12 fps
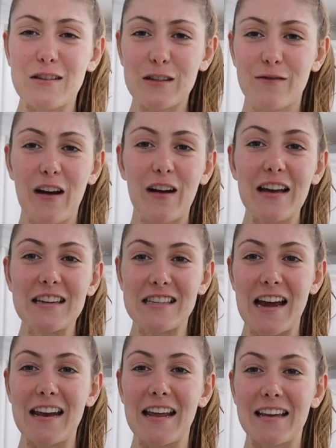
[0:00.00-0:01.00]
it's just very
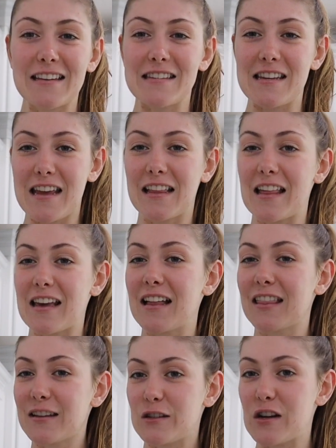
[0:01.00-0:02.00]
exciting seeing like
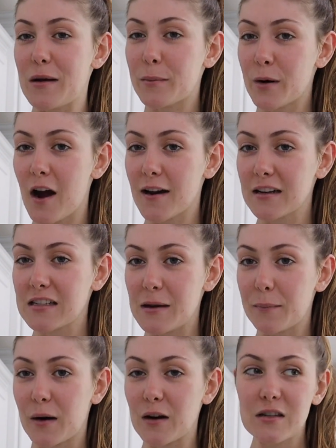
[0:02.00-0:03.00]
a legit product
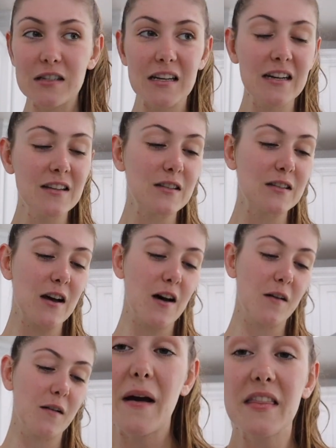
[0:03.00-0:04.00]
in person
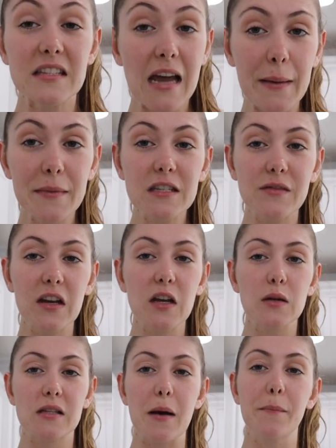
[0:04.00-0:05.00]
so by the time this
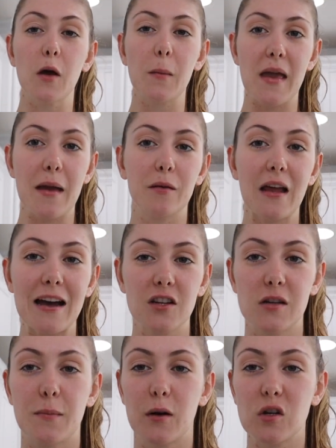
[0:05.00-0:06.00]
video is up you'll be able to
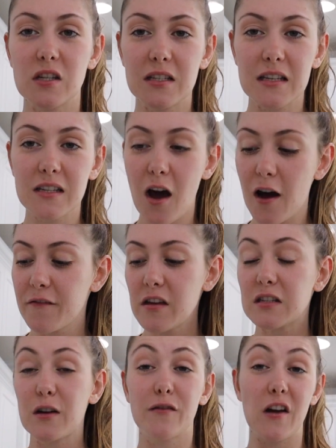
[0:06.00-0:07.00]
actually purchase this
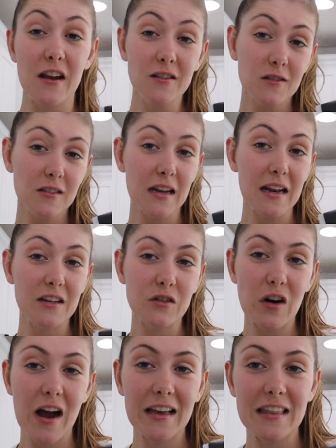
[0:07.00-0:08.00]
coffee so if you're interested in
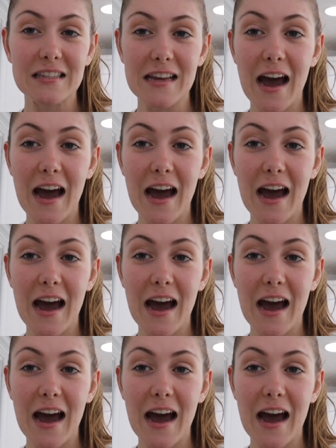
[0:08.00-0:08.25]
trying this